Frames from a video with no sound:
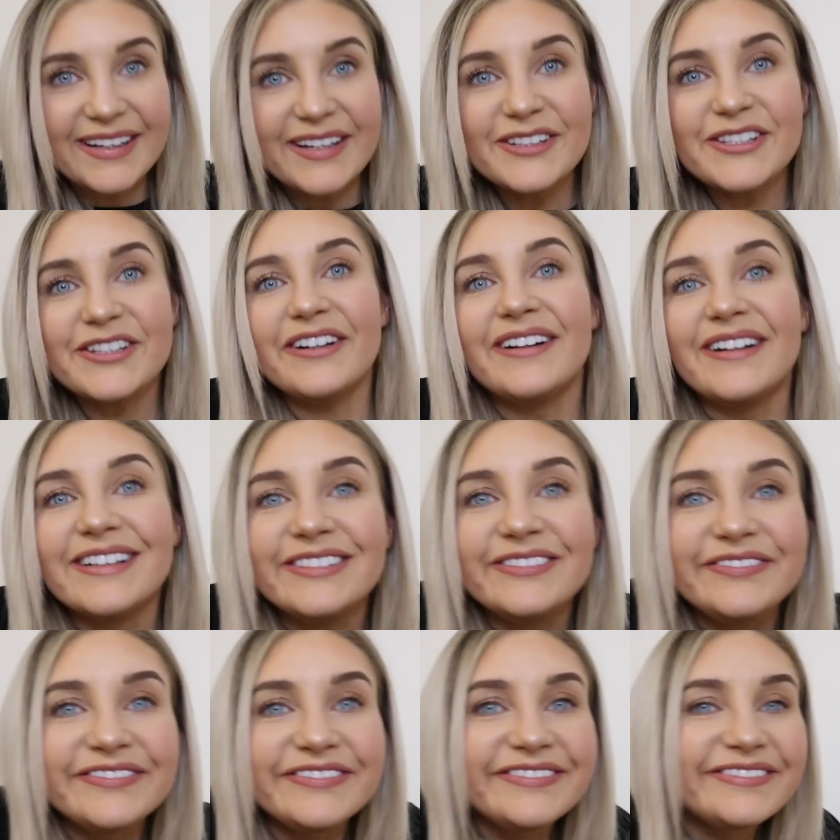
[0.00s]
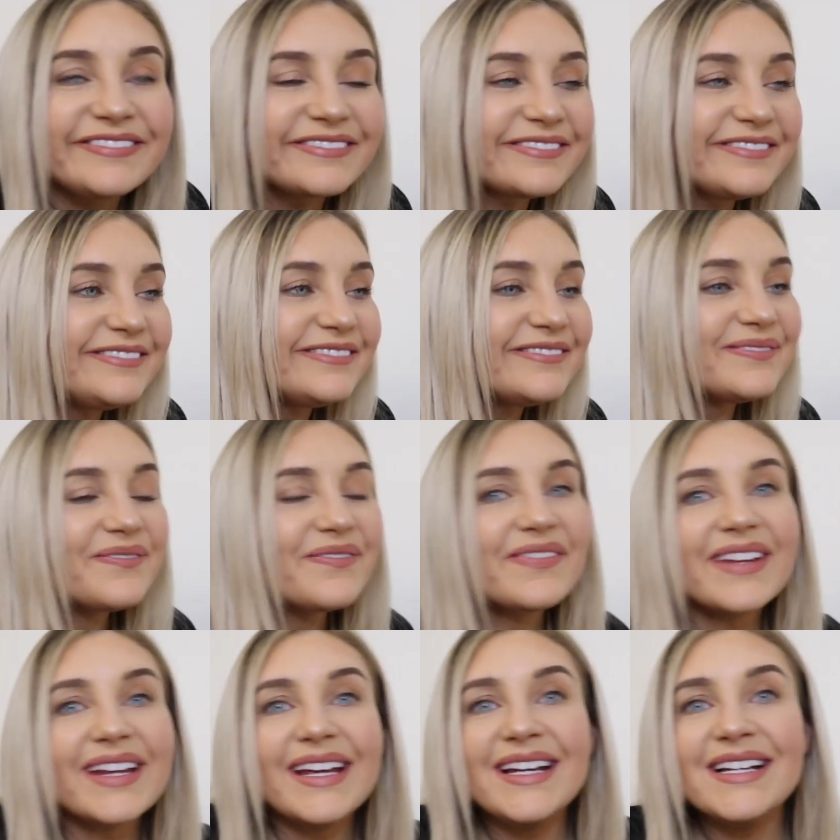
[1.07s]
So
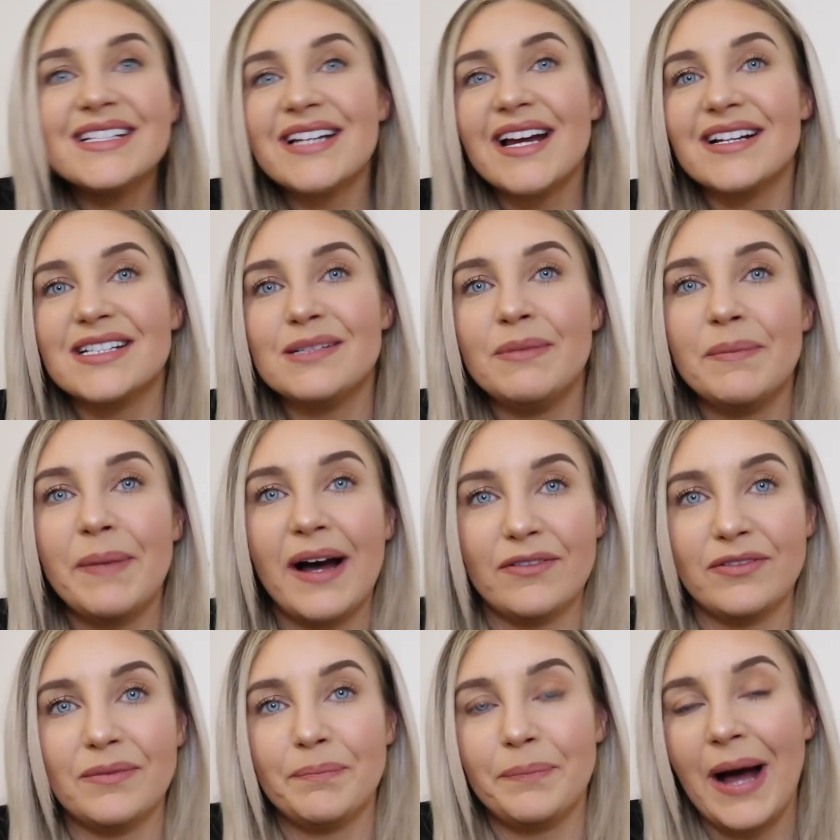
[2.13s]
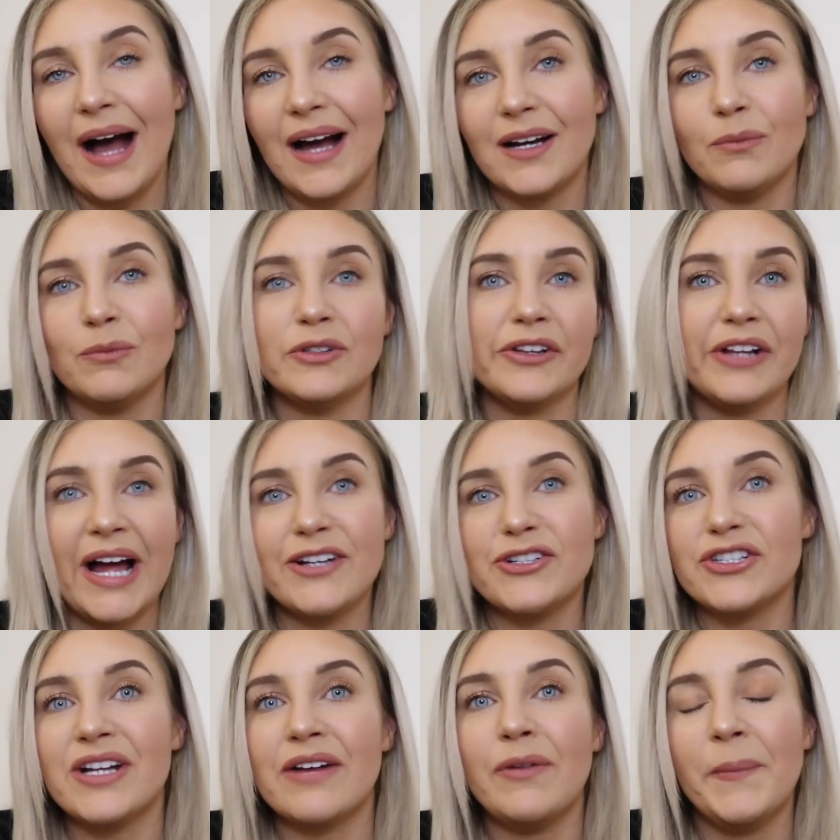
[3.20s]
he's texting me back and was like
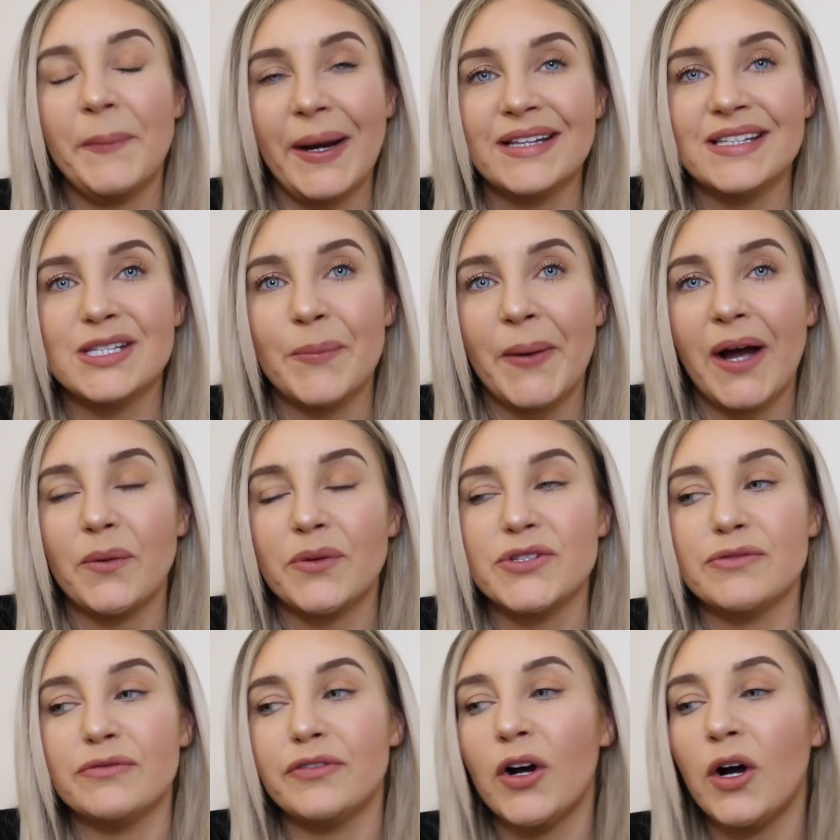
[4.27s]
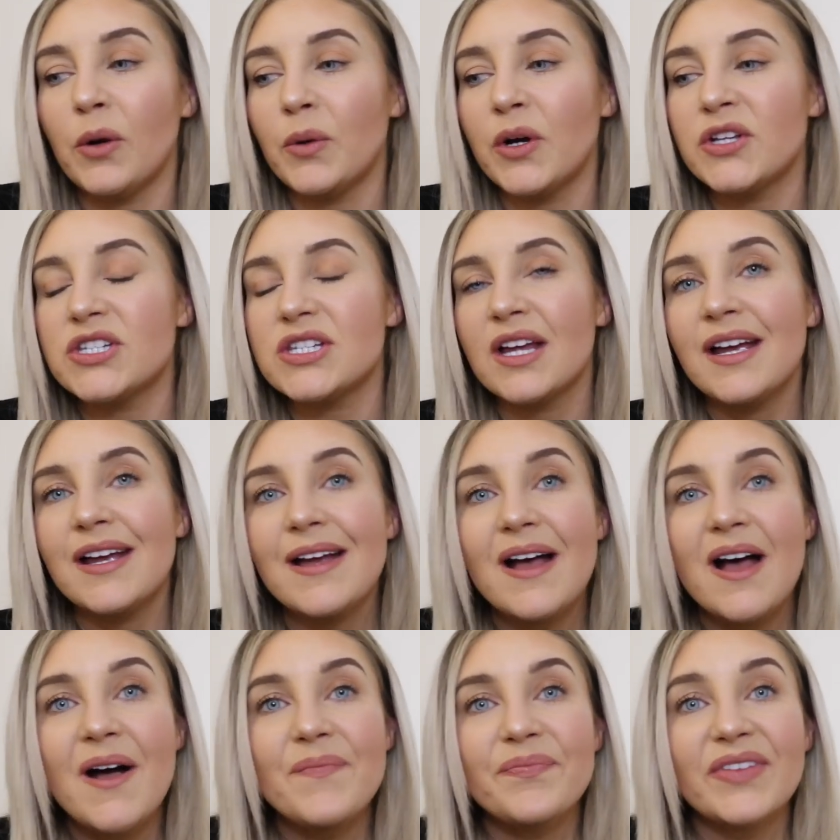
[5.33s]
just having banter backwards and forwards.
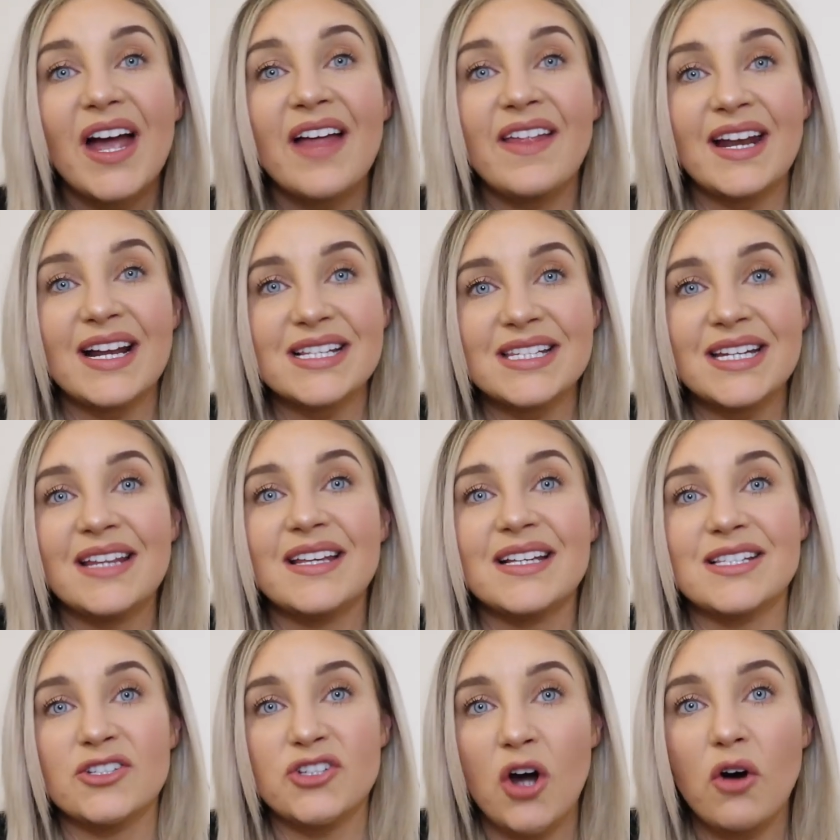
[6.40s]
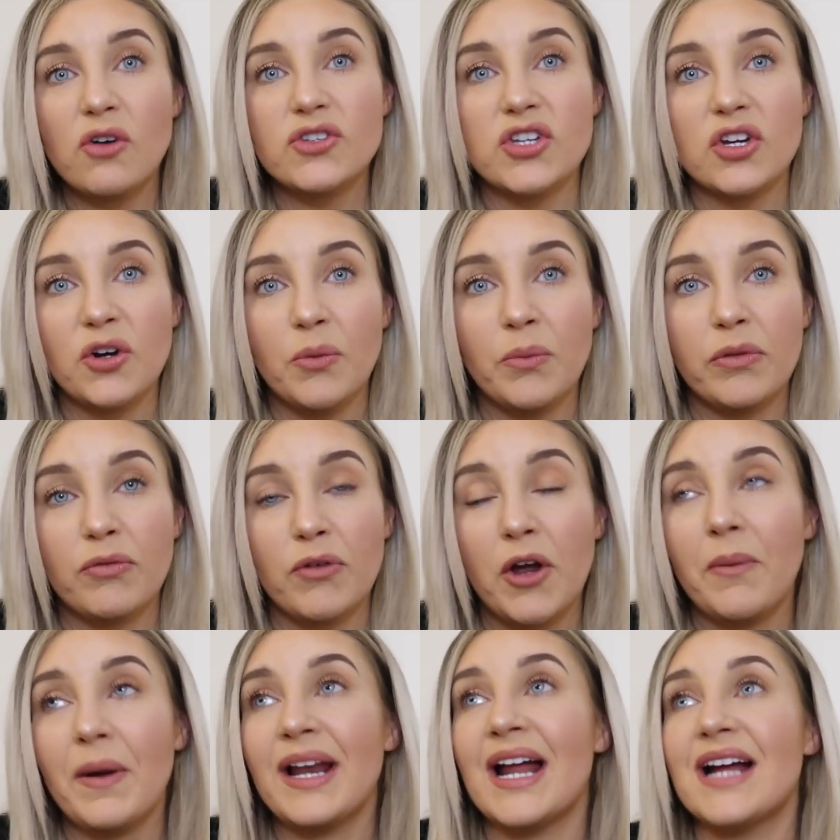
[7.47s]
And then I see this doctor come
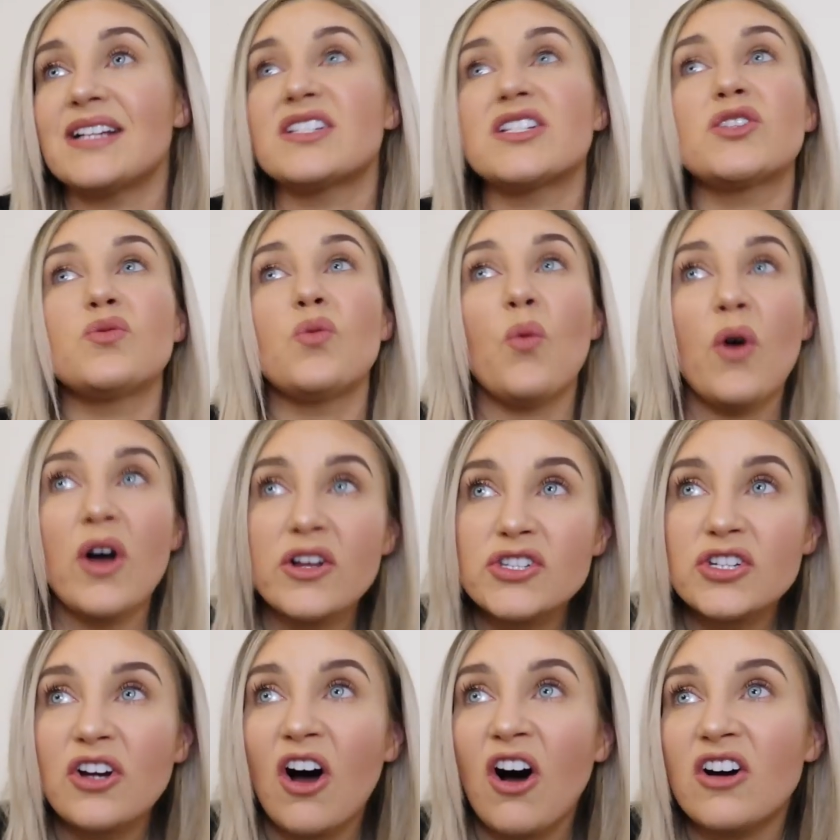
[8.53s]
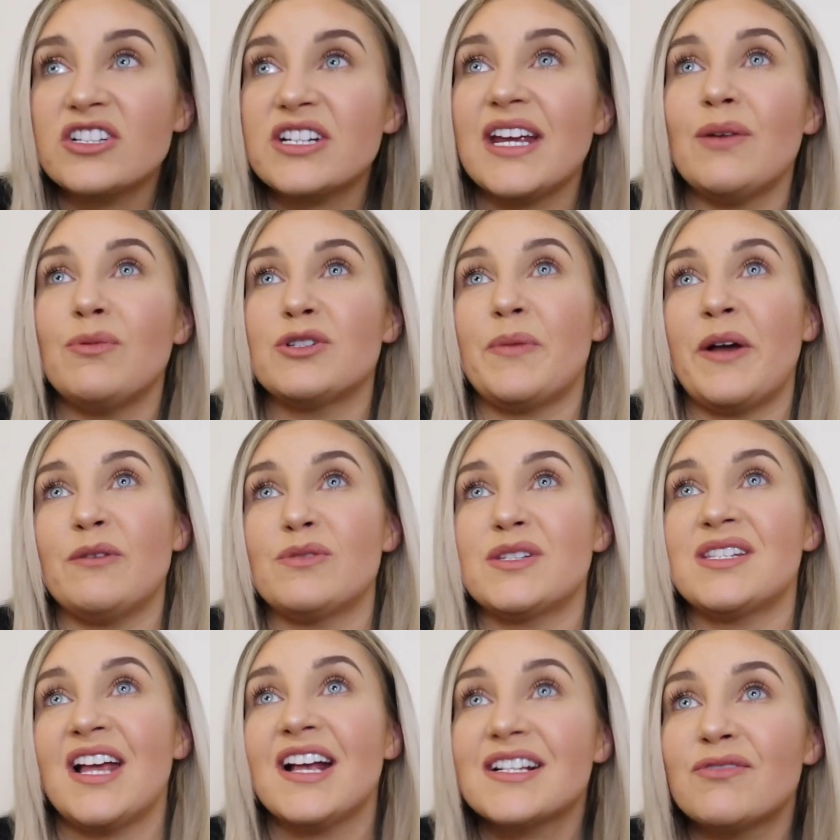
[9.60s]
through, and I swear to God, he was about
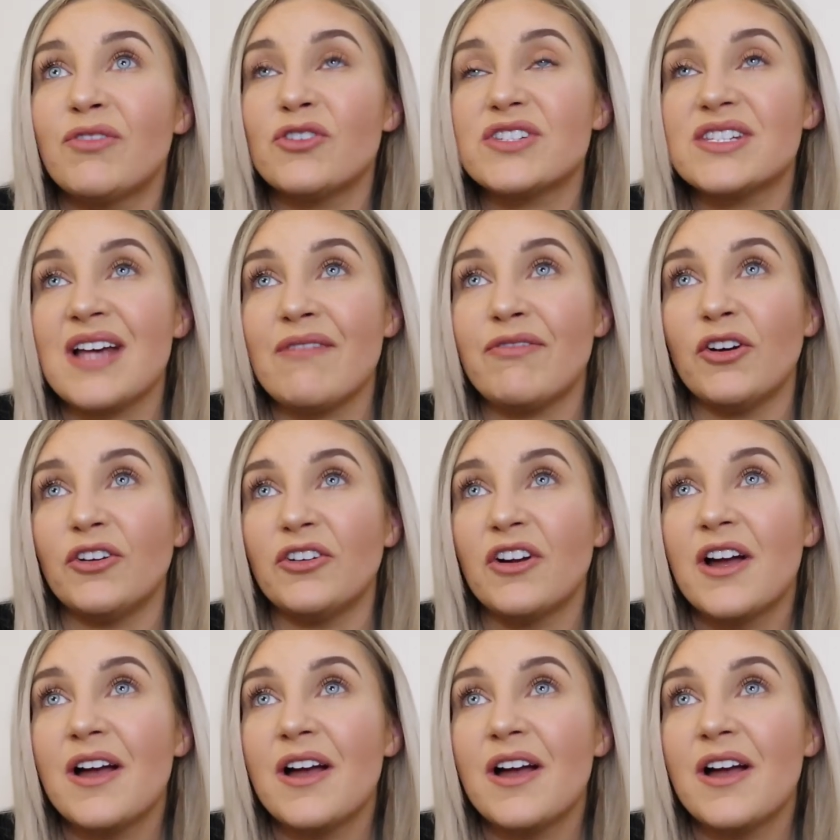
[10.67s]
6'7".